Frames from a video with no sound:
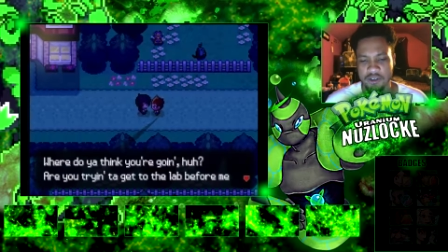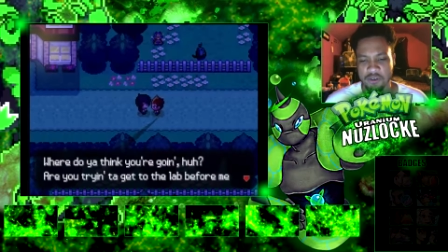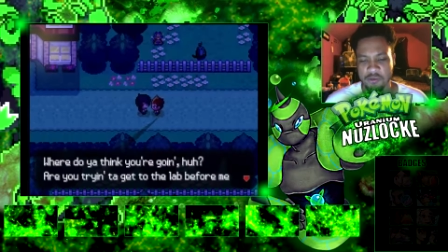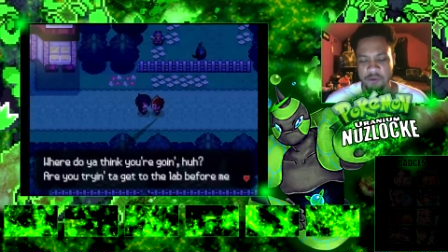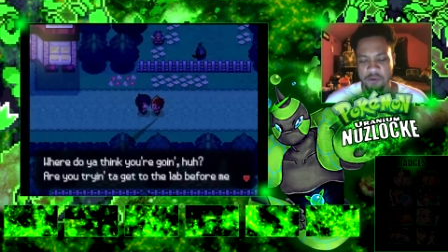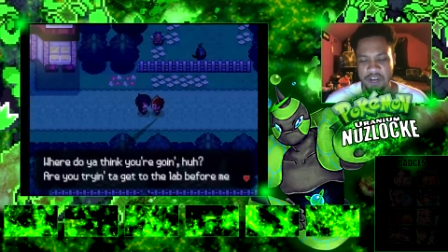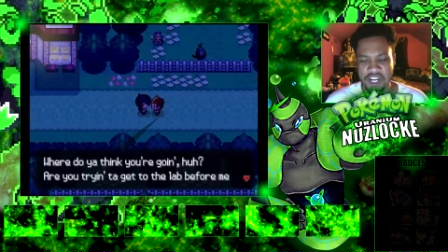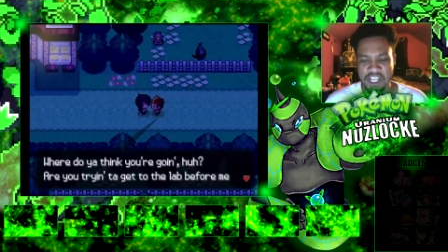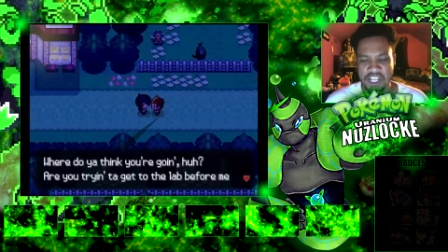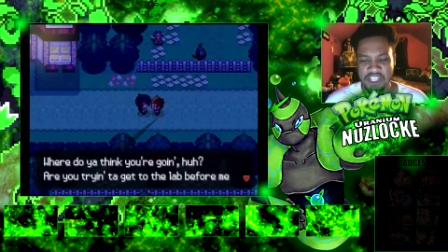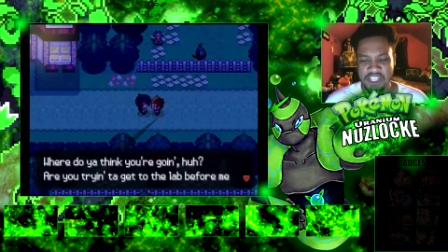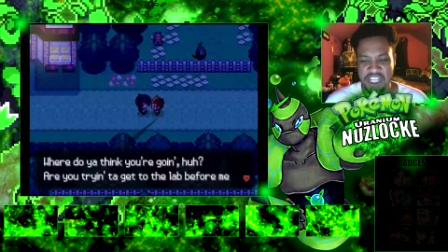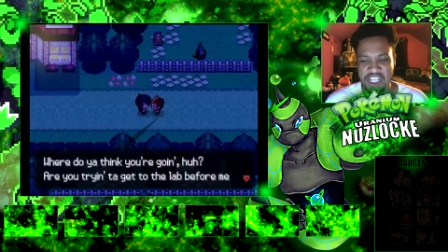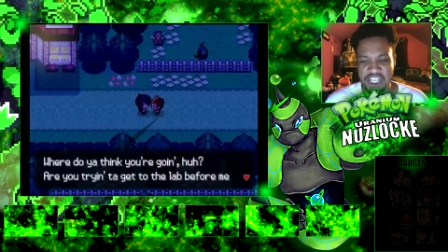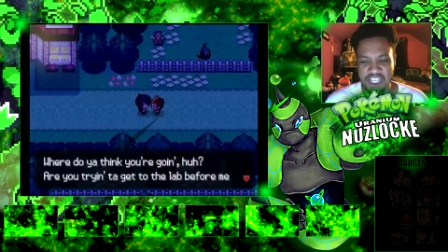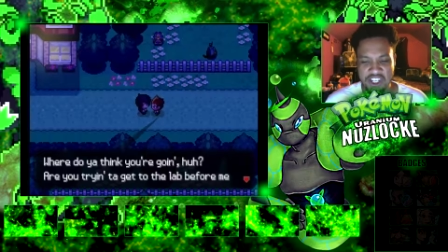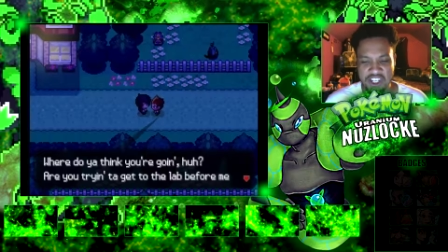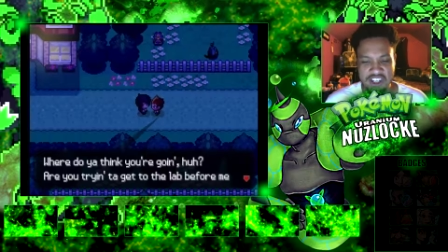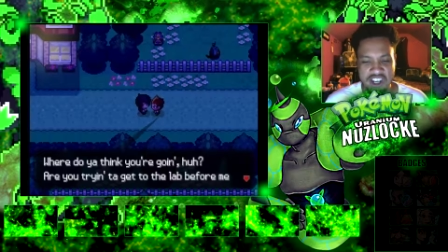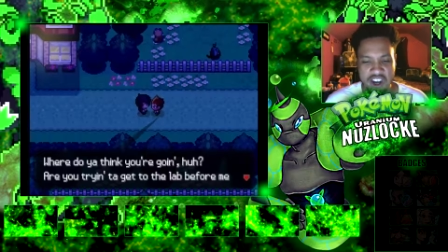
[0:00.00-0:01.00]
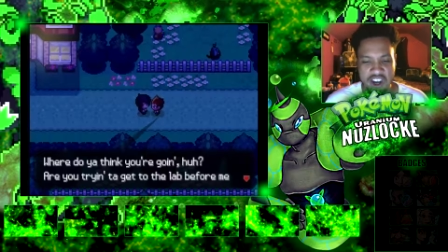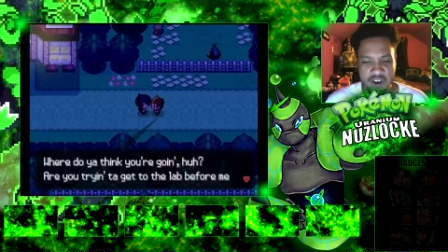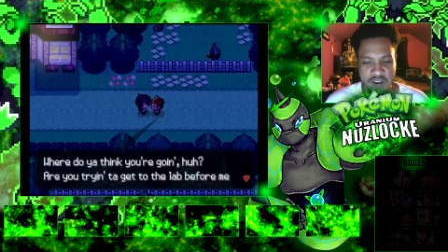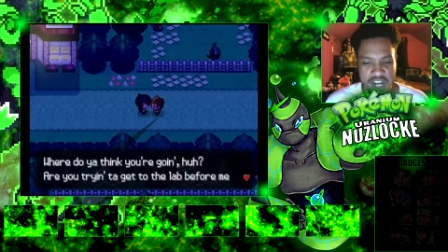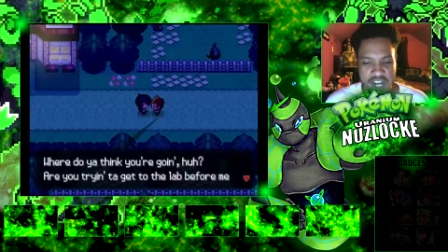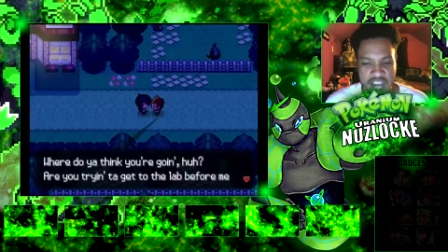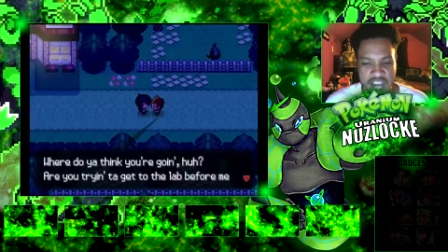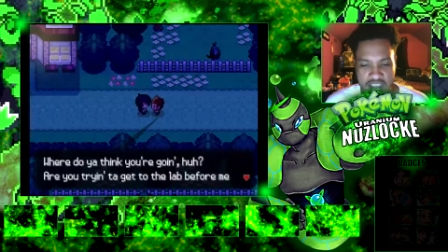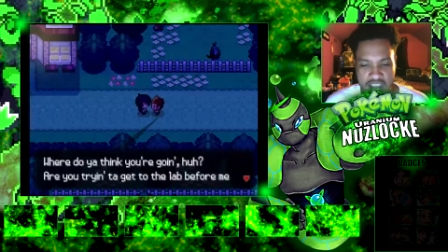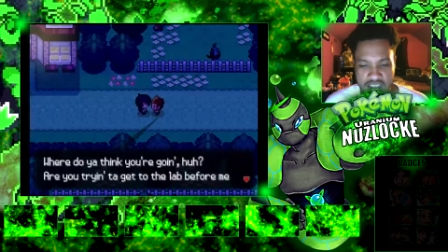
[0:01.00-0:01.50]
Where do you think you're going,
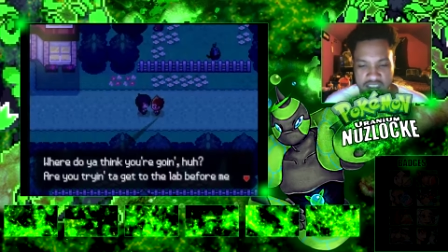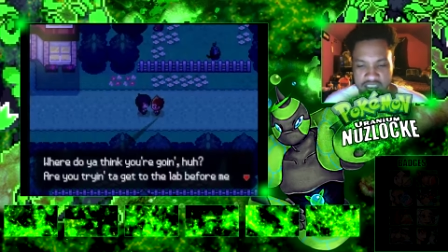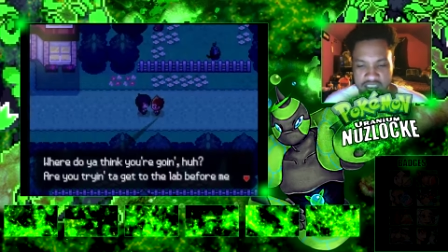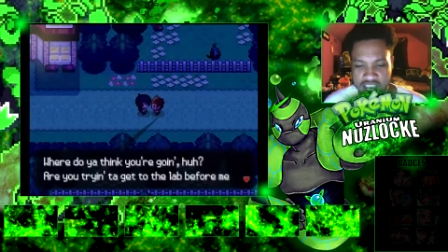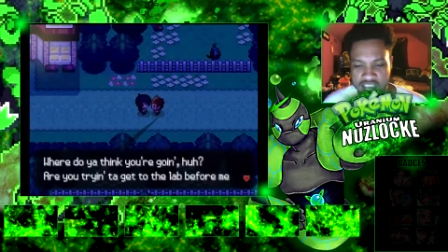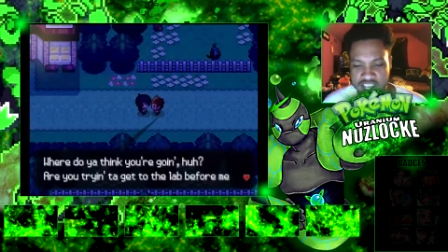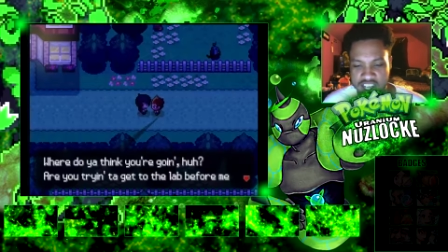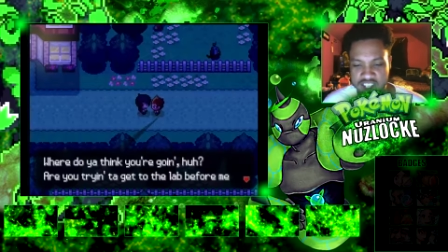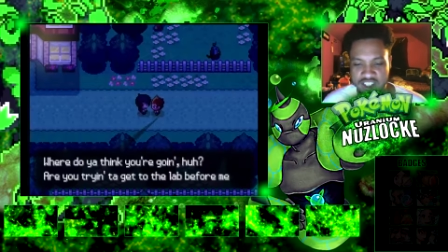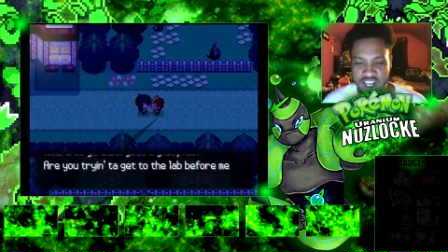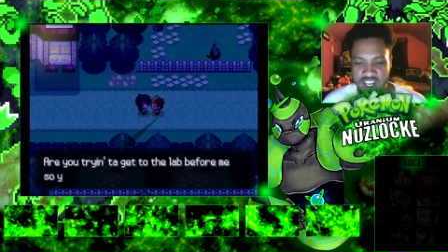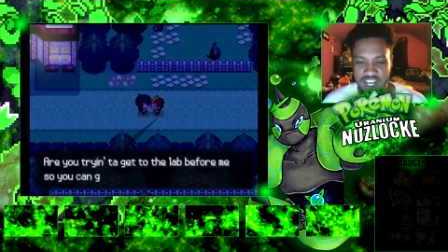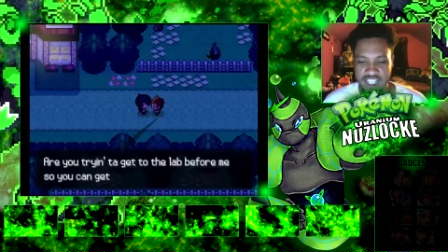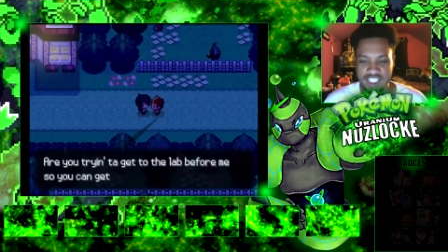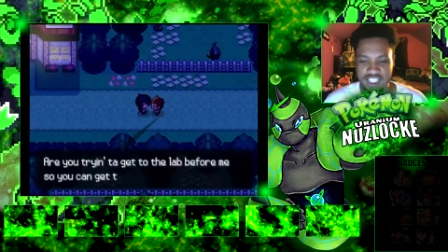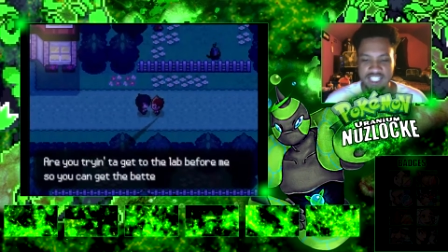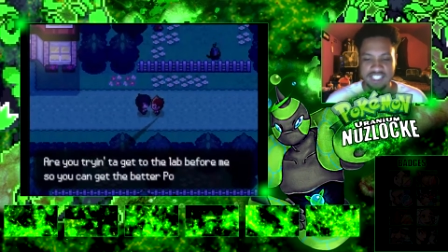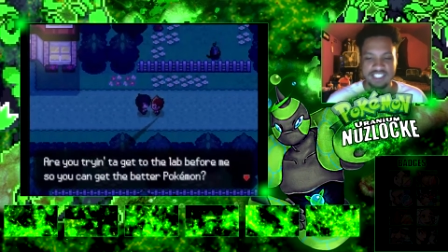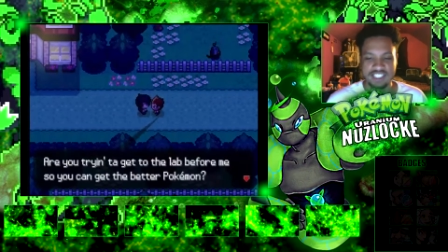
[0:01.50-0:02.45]
huh? You trying to get